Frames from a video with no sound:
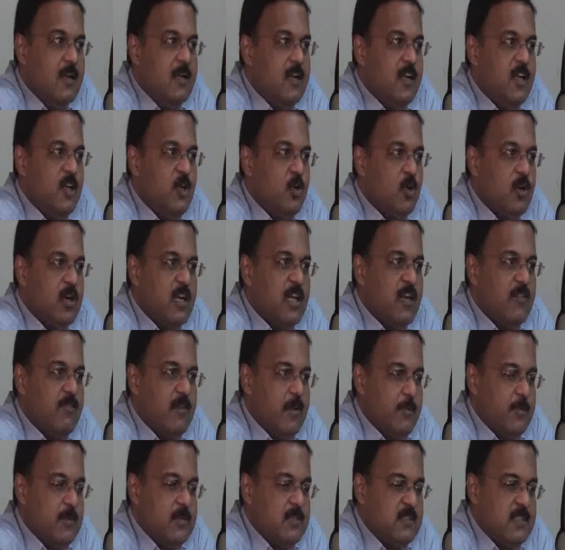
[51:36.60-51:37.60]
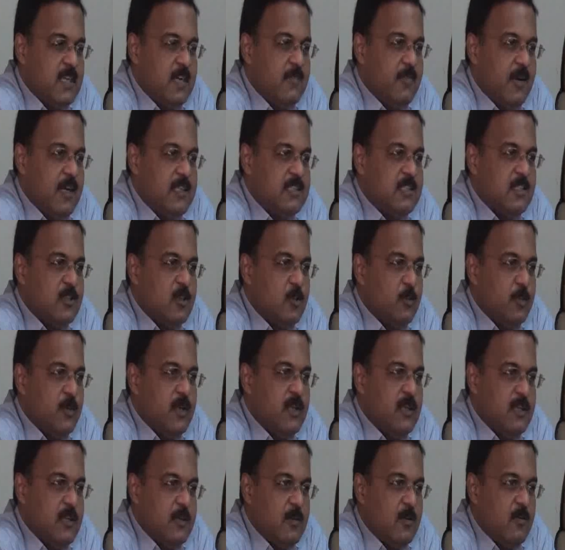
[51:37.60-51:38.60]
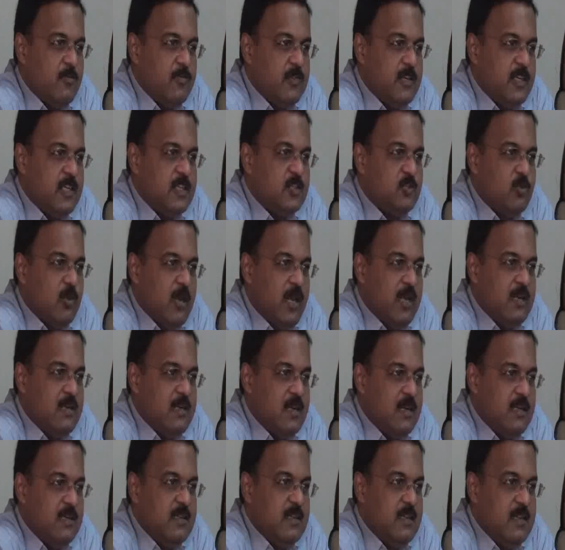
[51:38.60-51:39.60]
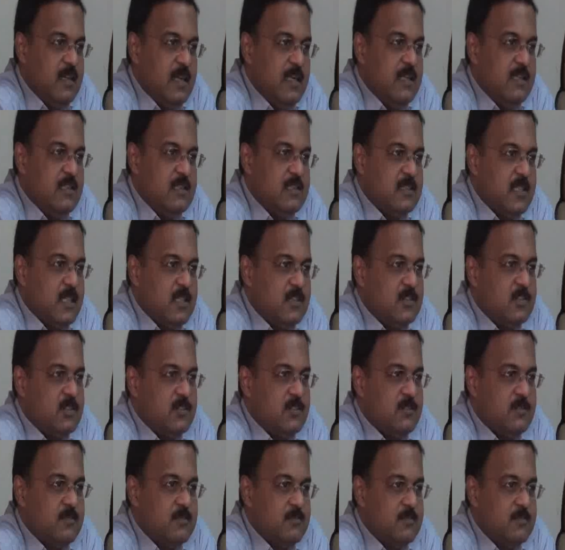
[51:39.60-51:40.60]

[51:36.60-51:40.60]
Nuclear Weapons Advisory Opinion of 8 July 1996.